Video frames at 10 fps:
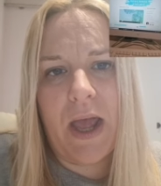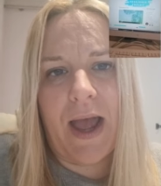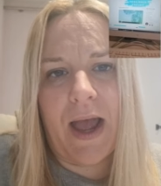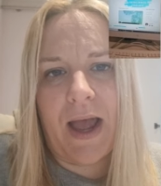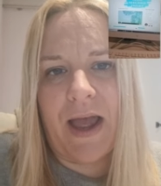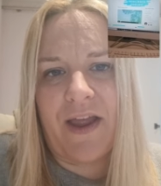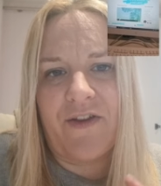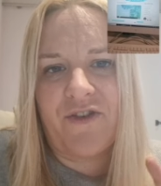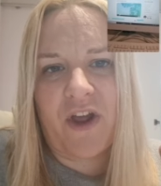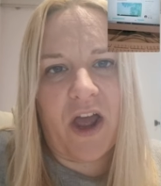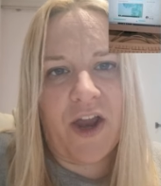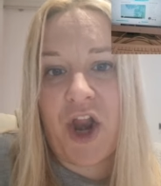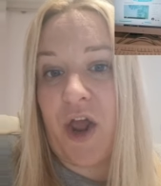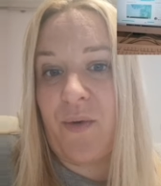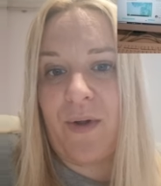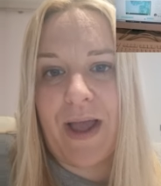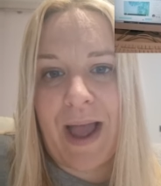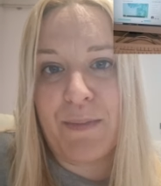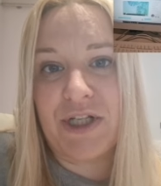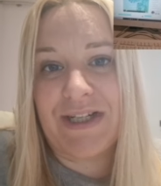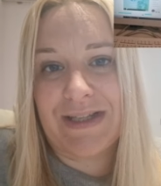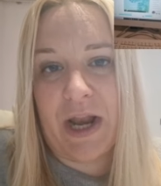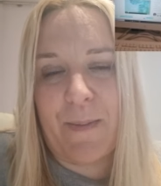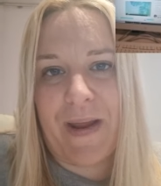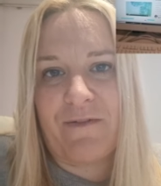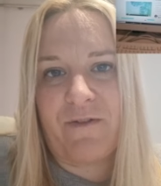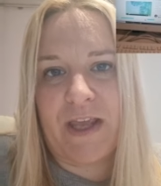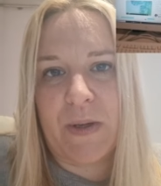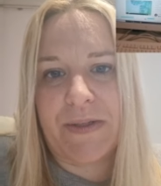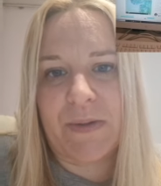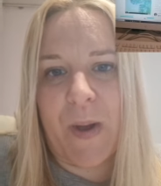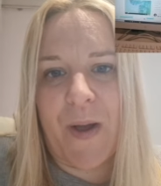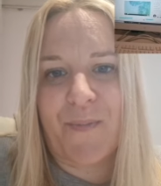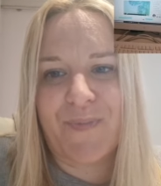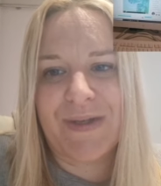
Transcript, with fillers: And I know how much it's going to benefit you as well.